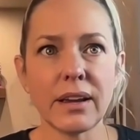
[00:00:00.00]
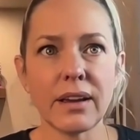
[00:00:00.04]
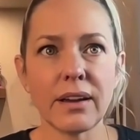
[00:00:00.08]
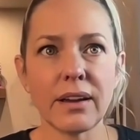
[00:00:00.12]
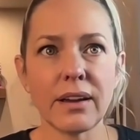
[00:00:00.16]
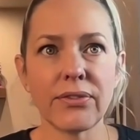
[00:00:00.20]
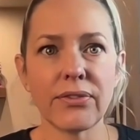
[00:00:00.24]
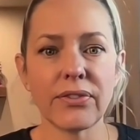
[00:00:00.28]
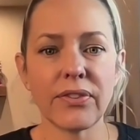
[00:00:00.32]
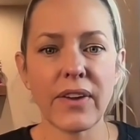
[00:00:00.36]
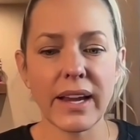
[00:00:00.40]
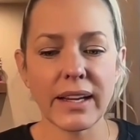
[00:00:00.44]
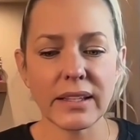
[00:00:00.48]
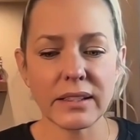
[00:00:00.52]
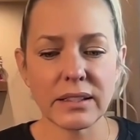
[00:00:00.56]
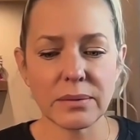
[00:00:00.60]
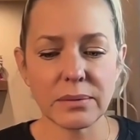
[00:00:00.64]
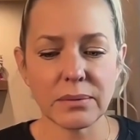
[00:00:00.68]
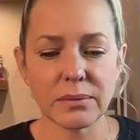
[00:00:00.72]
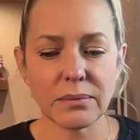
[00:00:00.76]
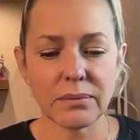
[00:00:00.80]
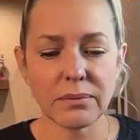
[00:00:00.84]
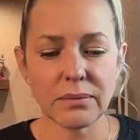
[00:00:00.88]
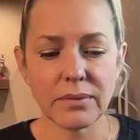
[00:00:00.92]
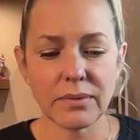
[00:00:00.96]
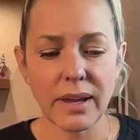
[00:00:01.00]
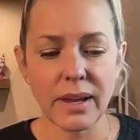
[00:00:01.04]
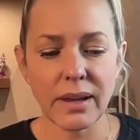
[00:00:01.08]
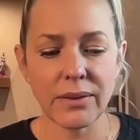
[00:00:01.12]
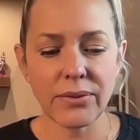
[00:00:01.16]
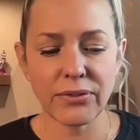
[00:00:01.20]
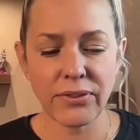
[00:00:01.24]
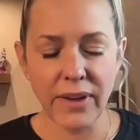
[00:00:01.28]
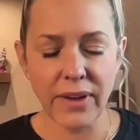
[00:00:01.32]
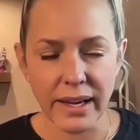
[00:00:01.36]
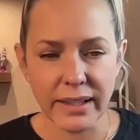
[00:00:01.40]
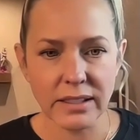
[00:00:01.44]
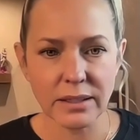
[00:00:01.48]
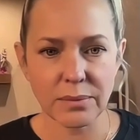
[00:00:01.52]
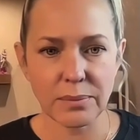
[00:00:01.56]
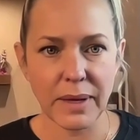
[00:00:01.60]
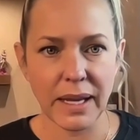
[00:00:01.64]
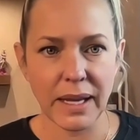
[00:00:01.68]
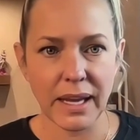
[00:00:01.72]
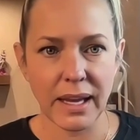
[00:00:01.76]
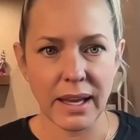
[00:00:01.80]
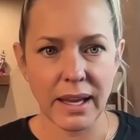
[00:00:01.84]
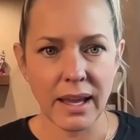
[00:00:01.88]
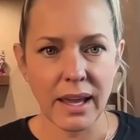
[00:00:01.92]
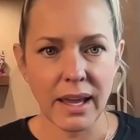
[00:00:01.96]
affect
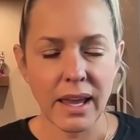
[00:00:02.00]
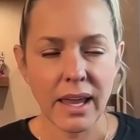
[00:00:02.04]
me.